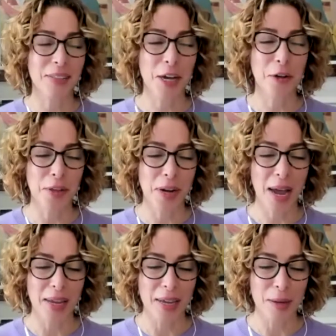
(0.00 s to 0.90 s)
you that I
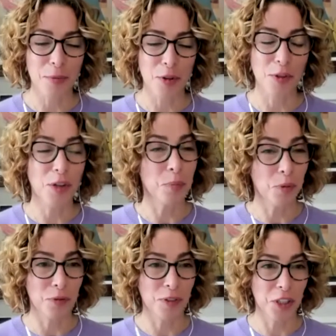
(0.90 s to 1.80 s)
am very
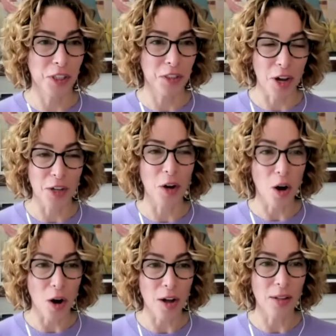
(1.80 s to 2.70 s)
proficient on
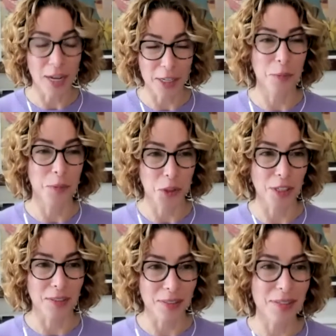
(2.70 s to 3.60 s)
all ice
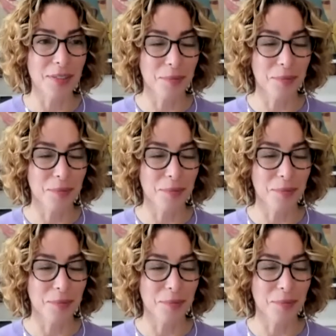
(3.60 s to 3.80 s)
machines.